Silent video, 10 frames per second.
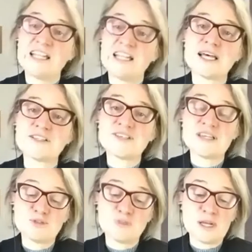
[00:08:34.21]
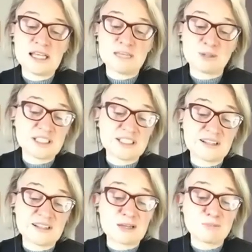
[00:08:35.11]
And if that seems really
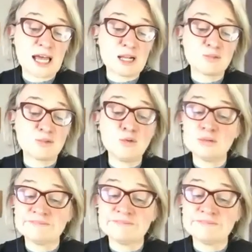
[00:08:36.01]
politically unpalatable,